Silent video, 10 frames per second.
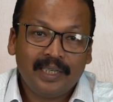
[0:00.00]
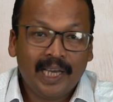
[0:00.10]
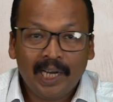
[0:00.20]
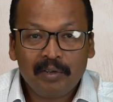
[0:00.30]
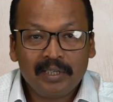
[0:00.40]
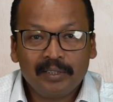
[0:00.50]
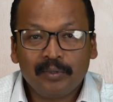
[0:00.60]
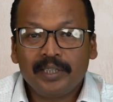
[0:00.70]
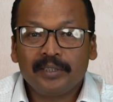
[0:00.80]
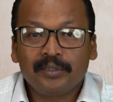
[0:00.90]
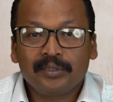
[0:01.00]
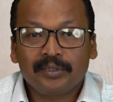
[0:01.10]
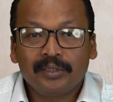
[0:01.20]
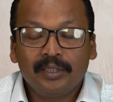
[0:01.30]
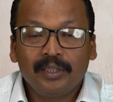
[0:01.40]
allowing
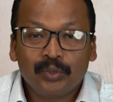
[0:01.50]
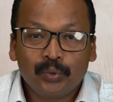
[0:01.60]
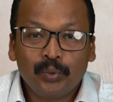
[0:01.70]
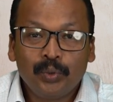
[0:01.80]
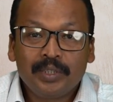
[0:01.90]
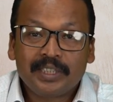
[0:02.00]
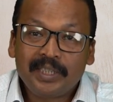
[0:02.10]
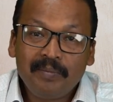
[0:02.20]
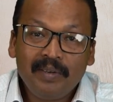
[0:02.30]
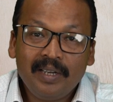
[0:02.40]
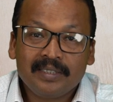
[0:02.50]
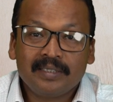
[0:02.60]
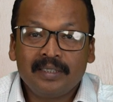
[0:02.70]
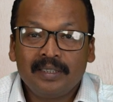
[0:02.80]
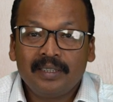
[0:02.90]
educators to
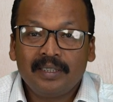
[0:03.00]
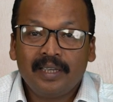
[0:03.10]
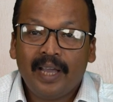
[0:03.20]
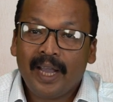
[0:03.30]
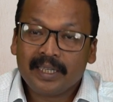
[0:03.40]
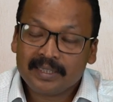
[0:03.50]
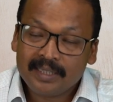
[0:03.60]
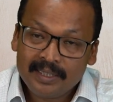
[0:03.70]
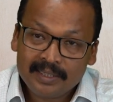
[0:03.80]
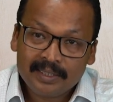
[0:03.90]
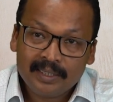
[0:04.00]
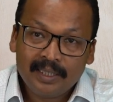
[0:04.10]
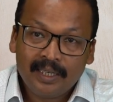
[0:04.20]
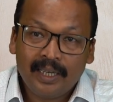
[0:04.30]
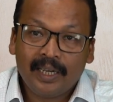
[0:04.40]
seamlessly access
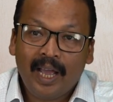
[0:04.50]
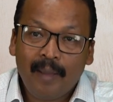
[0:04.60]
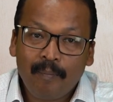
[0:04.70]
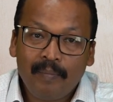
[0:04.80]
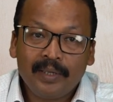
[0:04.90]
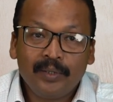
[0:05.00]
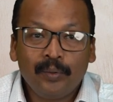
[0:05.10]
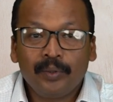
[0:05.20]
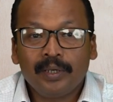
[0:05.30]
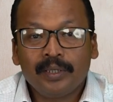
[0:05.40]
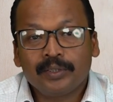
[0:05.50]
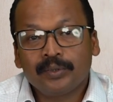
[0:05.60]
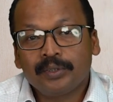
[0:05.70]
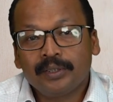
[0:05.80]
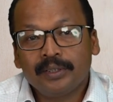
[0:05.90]
and embed OER
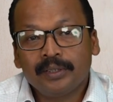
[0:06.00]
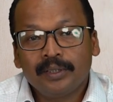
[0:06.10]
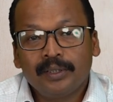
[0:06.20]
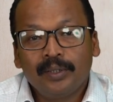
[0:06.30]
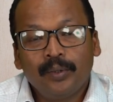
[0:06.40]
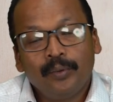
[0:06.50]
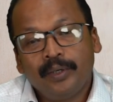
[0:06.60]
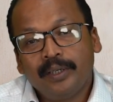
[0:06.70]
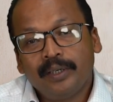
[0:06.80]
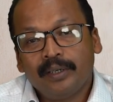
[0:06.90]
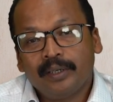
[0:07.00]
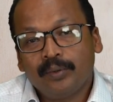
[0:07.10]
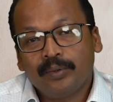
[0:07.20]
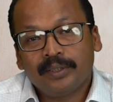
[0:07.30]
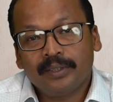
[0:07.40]
resources within their
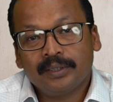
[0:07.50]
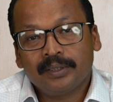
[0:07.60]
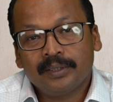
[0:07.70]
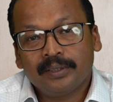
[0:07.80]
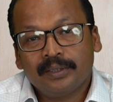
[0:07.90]
courses.